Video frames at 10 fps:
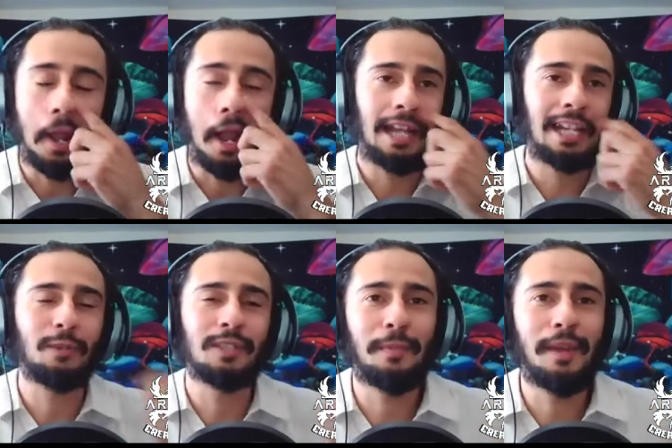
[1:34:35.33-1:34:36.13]
Highly
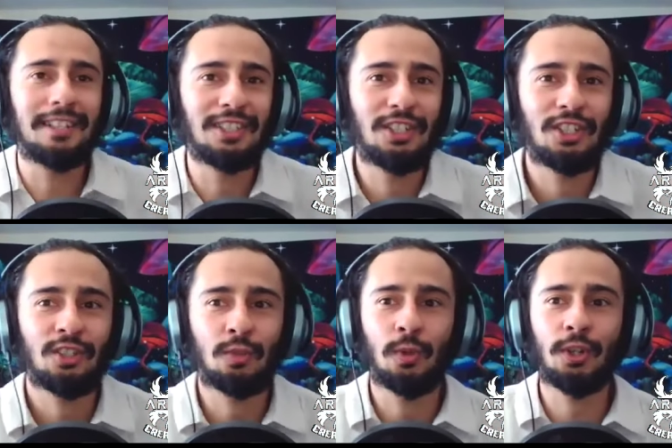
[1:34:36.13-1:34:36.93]
respect
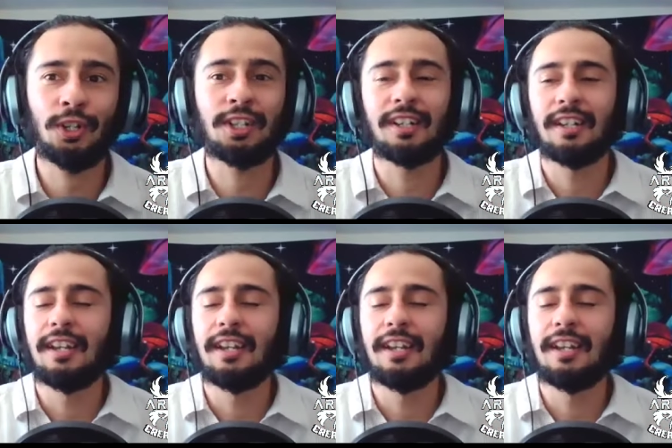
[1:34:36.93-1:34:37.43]
Sitchin's work